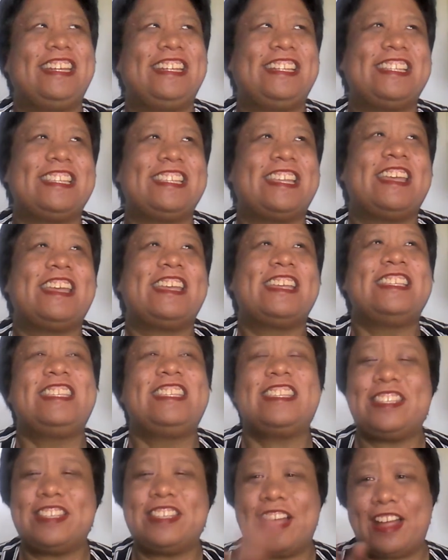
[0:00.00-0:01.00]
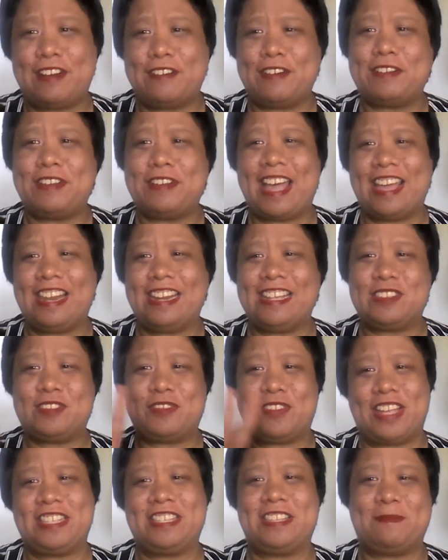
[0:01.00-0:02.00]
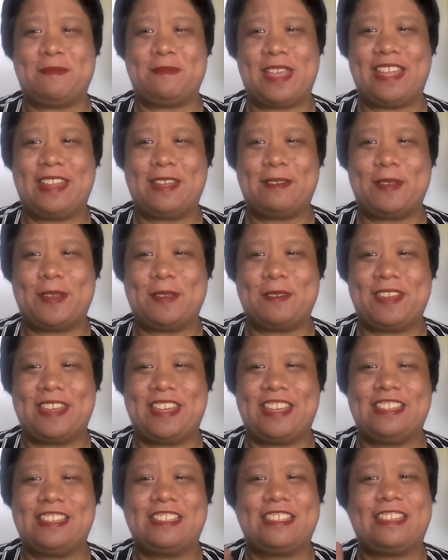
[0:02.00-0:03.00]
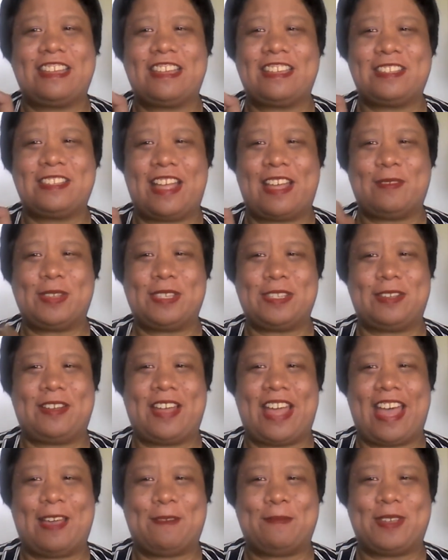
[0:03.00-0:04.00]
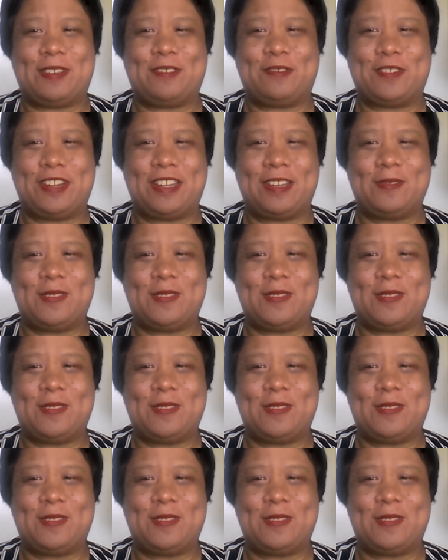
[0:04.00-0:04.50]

then Cesaro had his WrestleMania moment. So I was so happy for him.